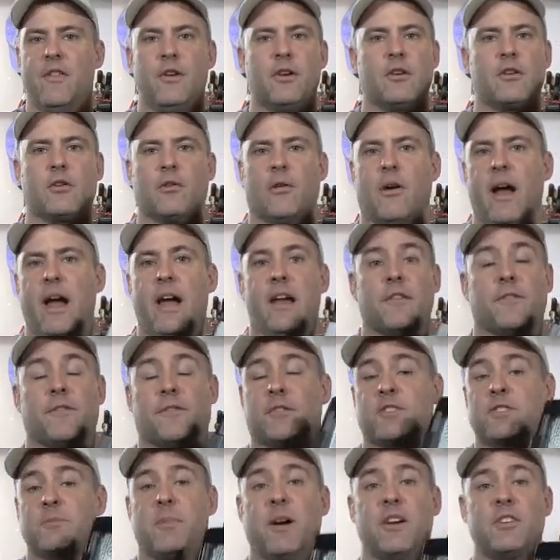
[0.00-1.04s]
and they're
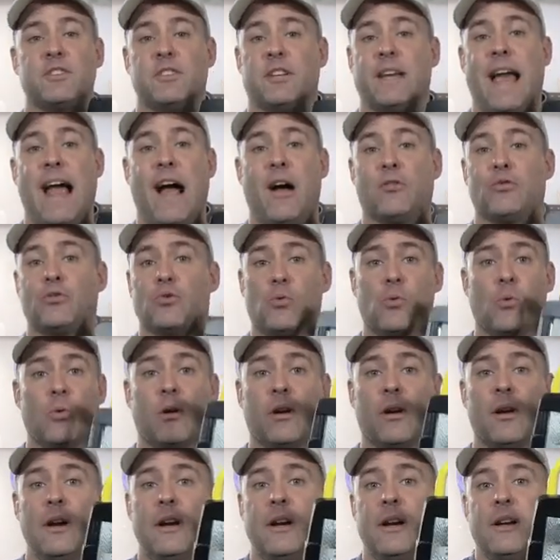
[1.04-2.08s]
great for especially
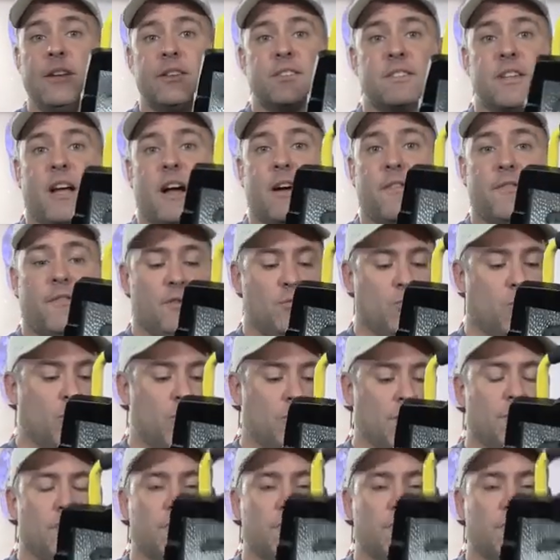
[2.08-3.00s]
outdoor stuff and